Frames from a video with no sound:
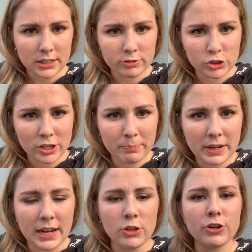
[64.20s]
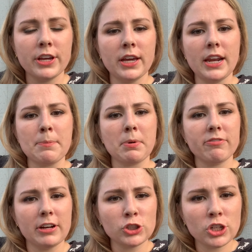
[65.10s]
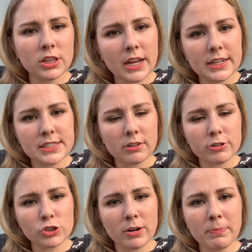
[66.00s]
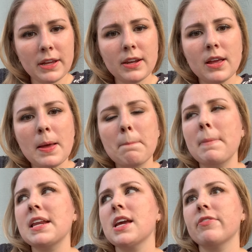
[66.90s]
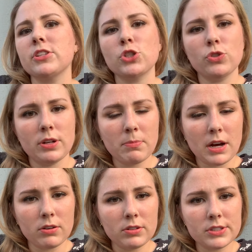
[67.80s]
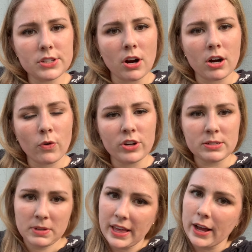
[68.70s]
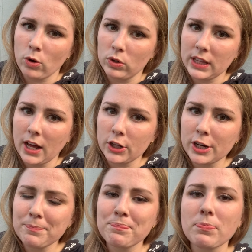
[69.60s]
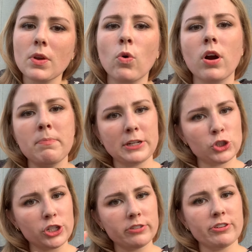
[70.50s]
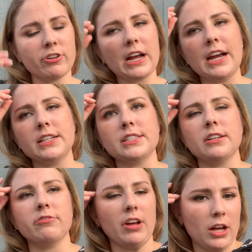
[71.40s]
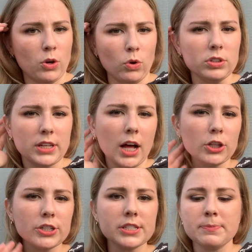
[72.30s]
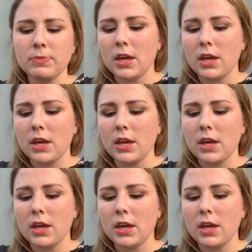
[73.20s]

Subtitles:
silver trumpet and you can get a professional line silver trumpet. Many of the student models are going to be that gold color or a mixture of different kinds of gold colors.